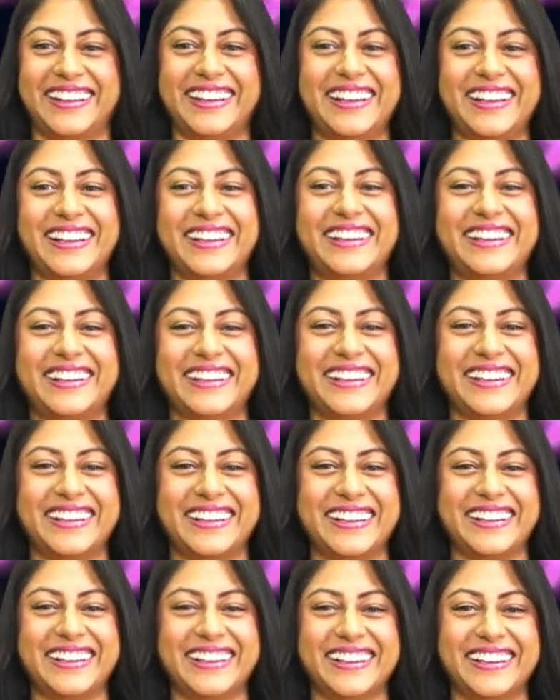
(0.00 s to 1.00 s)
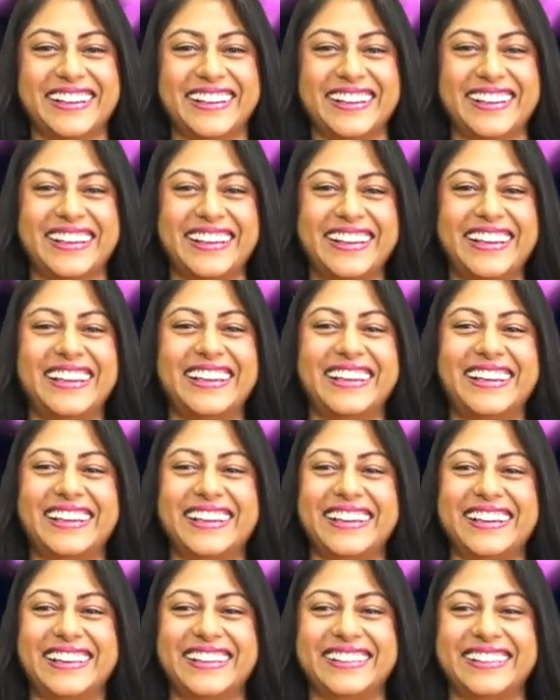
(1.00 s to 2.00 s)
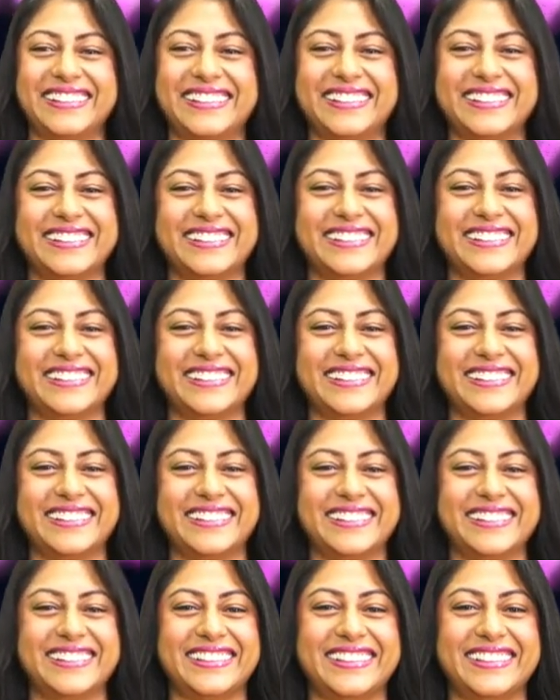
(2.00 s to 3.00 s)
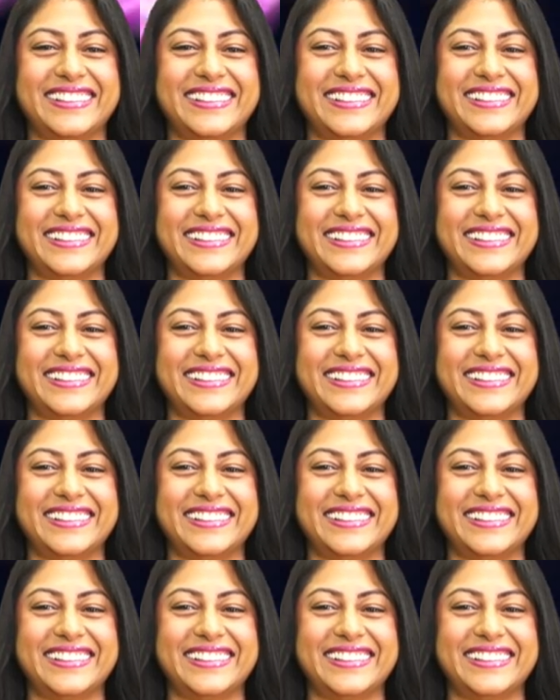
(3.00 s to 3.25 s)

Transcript: (silent)